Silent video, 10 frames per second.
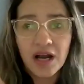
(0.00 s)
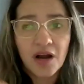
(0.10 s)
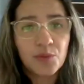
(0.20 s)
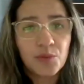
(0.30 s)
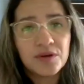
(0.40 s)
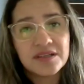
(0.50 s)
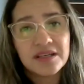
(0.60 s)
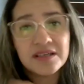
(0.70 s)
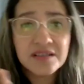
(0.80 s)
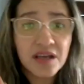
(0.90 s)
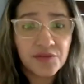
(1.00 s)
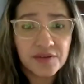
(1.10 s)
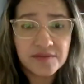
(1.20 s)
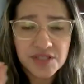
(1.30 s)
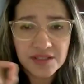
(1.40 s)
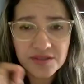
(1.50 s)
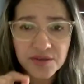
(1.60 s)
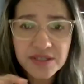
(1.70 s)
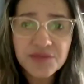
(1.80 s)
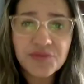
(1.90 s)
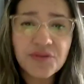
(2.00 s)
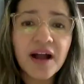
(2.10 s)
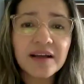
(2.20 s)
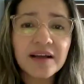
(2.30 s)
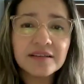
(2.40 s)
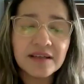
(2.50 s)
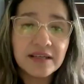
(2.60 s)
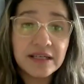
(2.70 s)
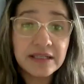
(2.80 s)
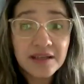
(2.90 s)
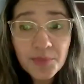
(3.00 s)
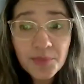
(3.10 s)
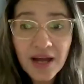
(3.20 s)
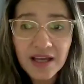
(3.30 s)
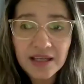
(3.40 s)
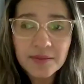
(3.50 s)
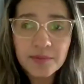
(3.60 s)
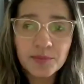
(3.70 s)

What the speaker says: I was ECFMG certified and I apply.